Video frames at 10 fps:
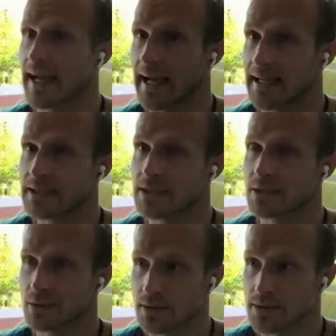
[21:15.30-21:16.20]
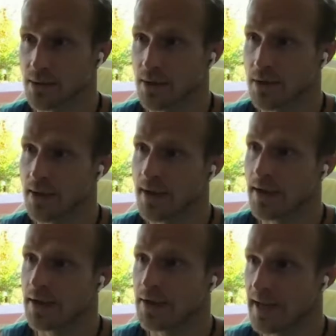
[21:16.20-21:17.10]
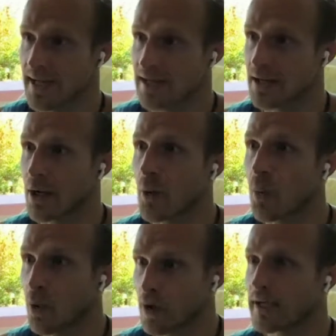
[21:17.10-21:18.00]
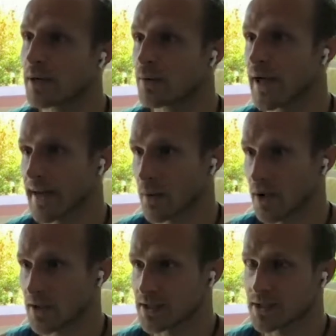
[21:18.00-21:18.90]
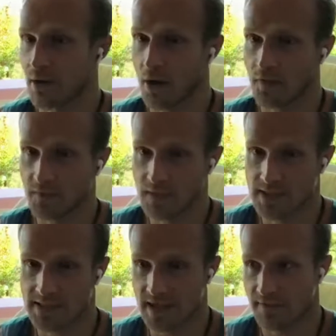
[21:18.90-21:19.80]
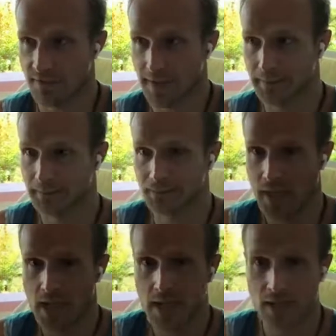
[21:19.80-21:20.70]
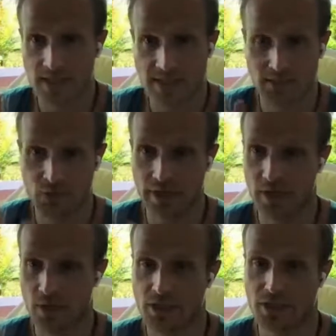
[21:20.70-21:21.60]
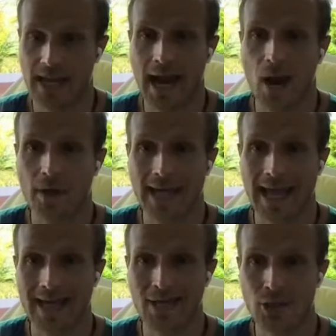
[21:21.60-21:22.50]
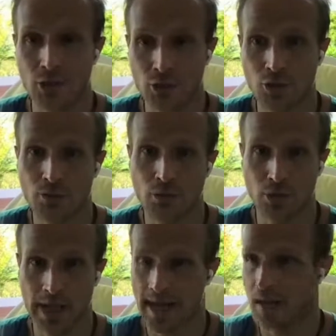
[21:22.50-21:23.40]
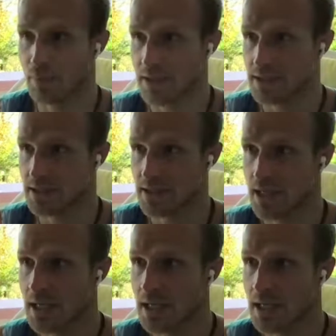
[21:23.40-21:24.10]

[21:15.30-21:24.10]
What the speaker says: and also then working with that awareness of suffering. I see some great question. How can new moon help us?